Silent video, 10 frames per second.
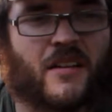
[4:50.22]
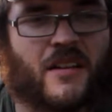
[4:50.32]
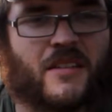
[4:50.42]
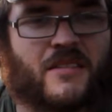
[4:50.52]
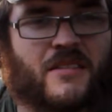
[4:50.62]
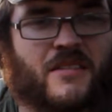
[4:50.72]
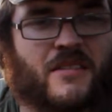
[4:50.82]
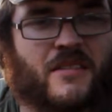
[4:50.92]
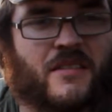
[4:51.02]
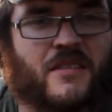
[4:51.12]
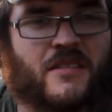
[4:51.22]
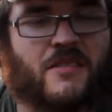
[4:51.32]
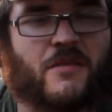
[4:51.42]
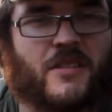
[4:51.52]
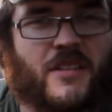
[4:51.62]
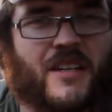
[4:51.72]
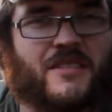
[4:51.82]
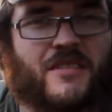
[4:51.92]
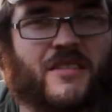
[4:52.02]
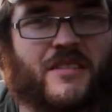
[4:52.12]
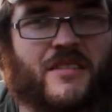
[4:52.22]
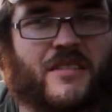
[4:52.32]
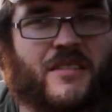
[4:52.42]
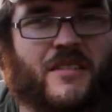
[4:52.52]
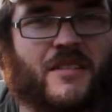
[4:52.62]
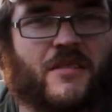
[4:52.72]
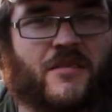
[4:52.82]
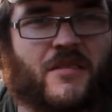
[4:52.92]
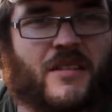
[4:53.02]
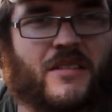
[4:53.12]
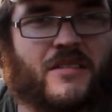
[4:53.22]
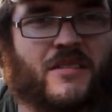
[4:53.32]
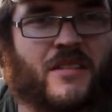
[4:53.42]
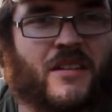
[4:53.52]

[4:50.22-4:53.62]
it's a Winchester, you know. It's